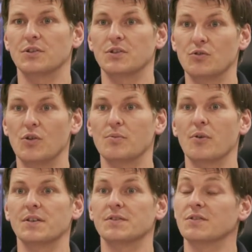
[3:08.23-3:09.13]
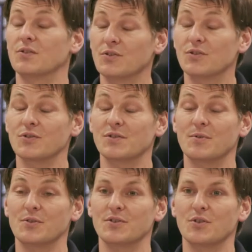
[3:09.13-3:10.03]
new operators and not so
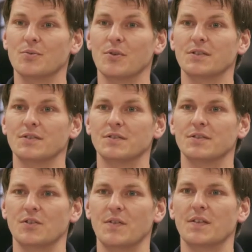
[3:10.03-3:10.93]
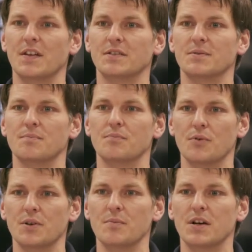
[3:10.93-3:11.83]
experienced operators so that they can
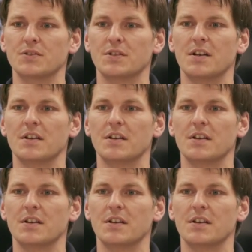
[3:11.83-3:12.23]
pretty much